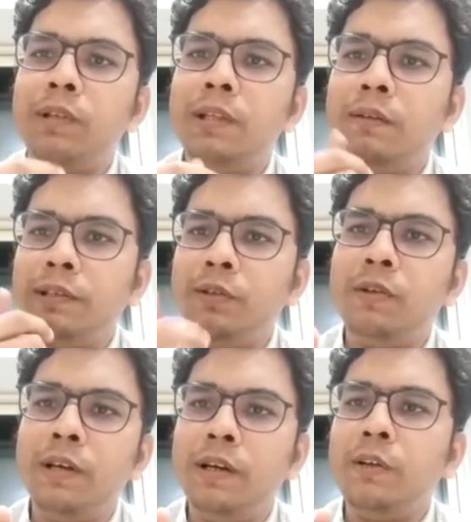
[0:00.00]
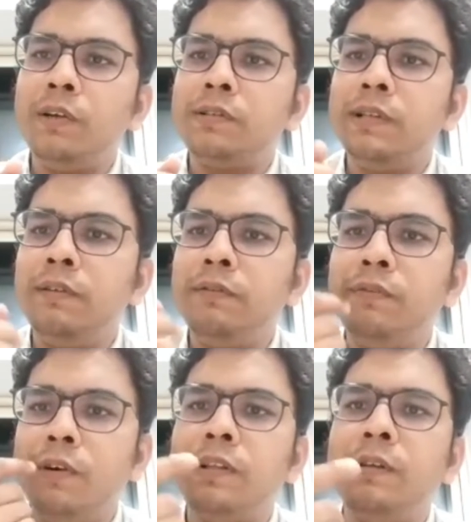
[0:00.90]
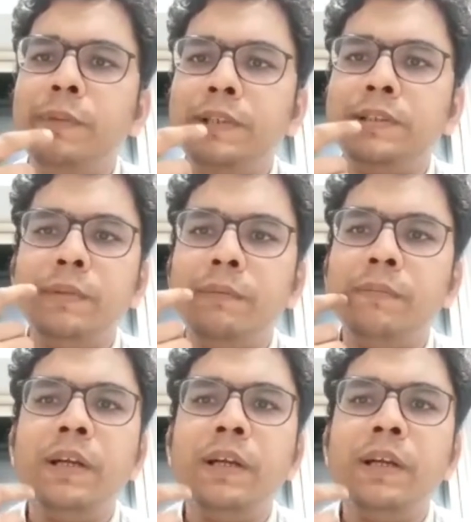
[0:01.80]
Otherwise, you'll hurt yourself, or the patient may